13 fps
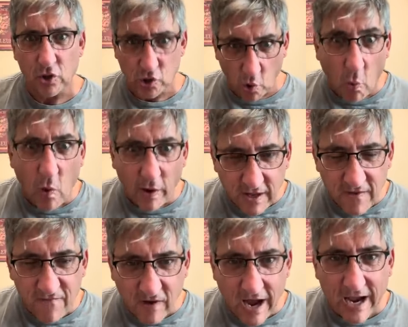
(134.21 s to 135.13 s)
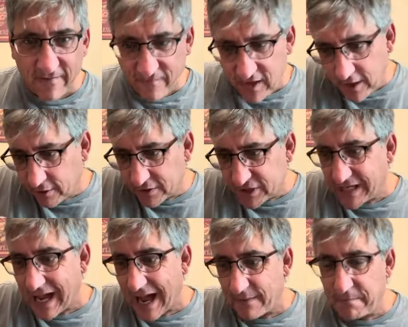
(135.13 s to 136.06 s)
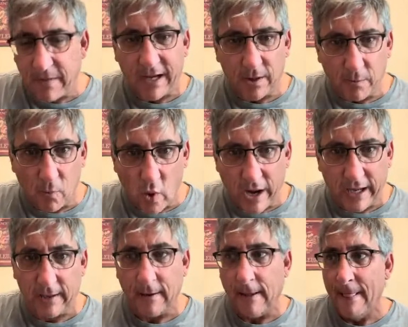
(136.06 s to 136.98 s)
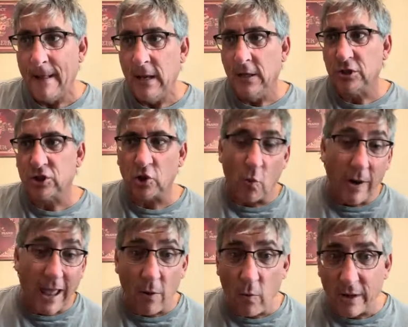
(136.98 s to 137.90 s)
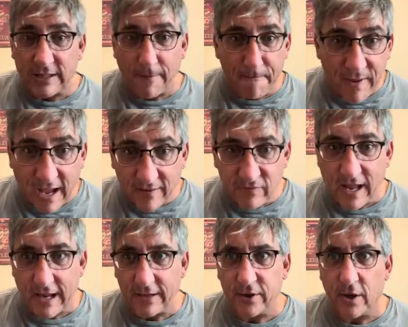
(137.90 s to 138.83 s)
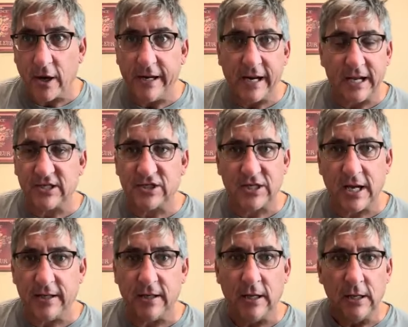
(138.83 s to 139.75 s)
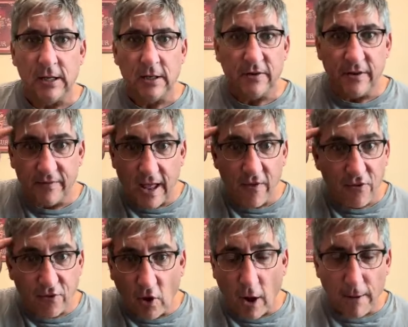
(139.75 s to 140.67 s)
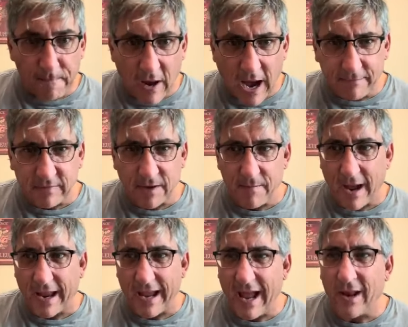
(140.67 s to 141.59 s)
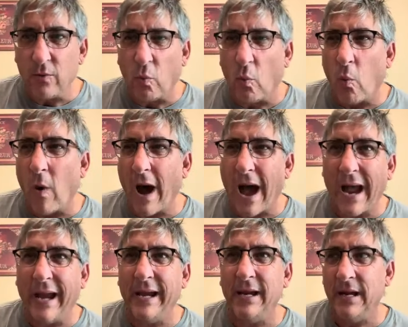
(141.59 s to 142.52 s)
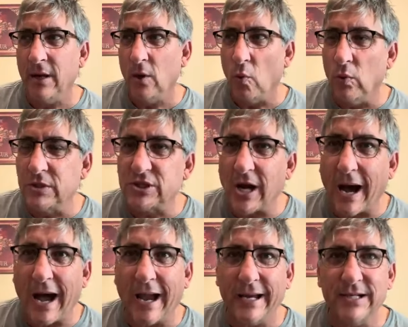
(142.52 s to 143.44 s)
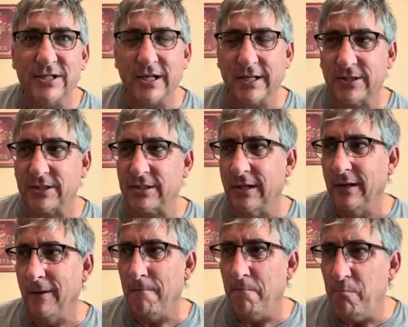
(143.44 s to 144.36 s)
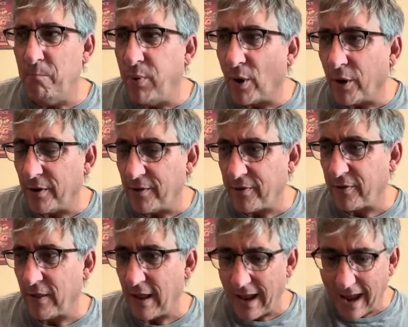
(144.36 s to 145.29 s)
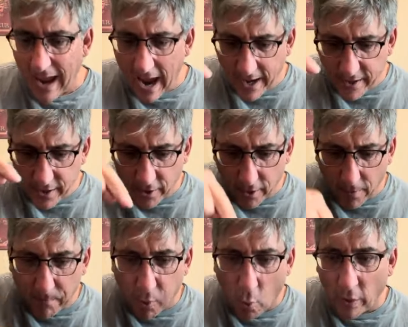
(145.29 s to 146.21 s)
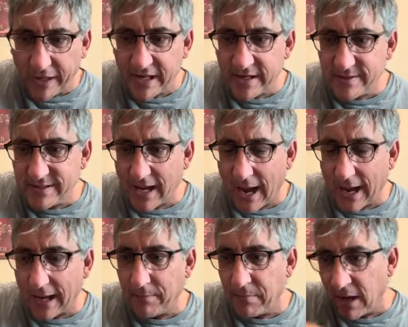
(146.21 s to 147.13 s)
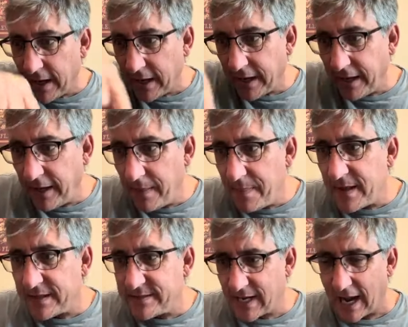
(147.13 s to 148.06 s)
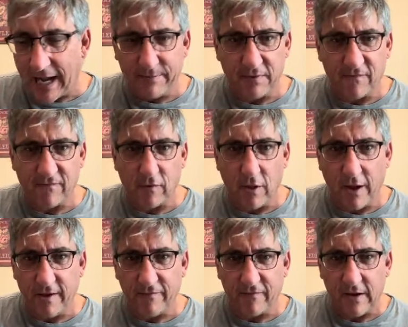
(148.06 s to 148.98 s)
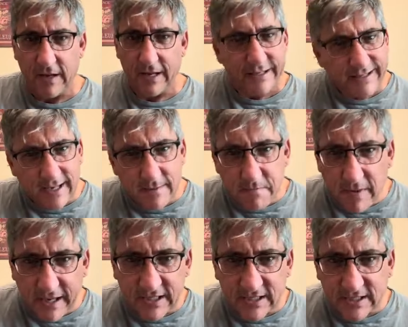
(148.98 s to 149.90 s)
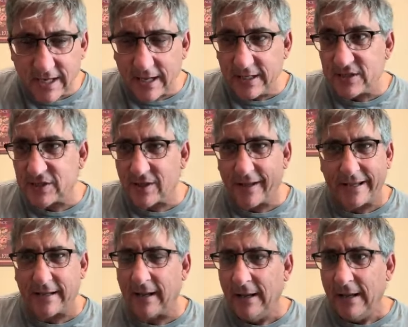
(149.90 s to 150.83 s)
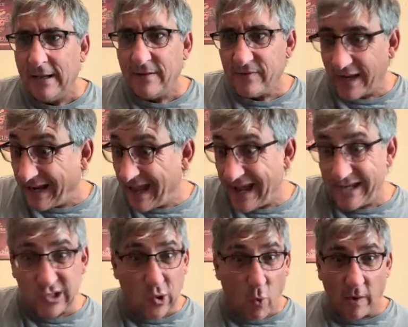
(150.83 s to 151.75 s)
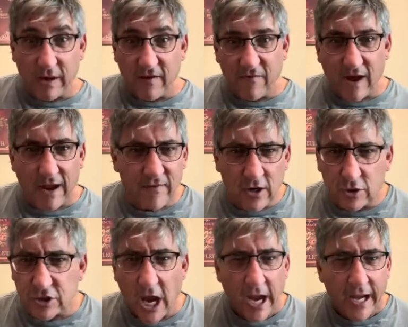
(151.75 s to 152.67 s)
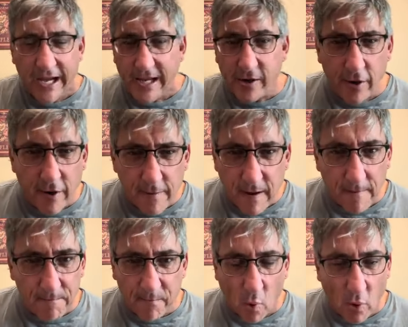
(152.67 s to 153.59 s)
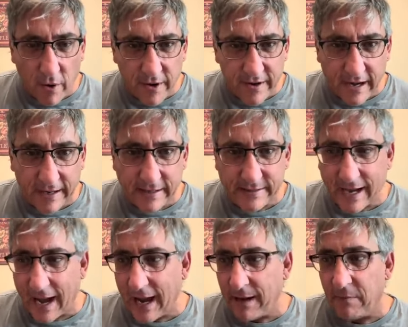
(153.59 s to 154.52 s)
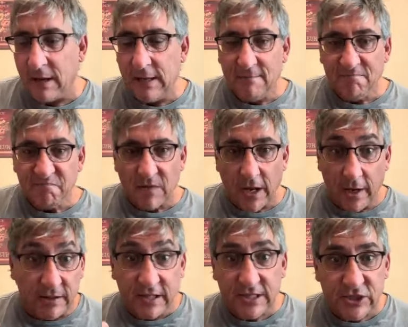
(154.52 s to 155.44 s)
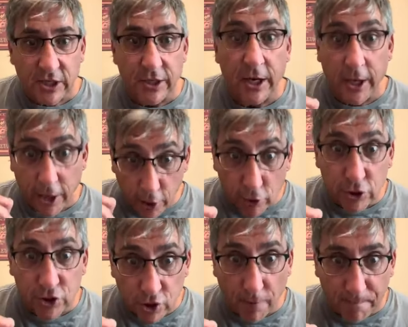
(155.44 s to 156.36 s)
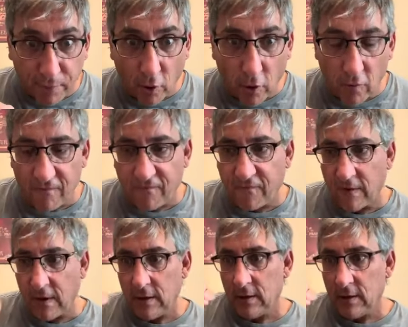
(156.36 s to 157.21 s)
25 years, God made him wait. So when I went to bed that night, I said, and that thought popped in my head, why was Isaac's birth at an appointed time in the time of life? It didn't make sense. Like, they had 25 years. He could have been born at any time. And listen, here's the proof.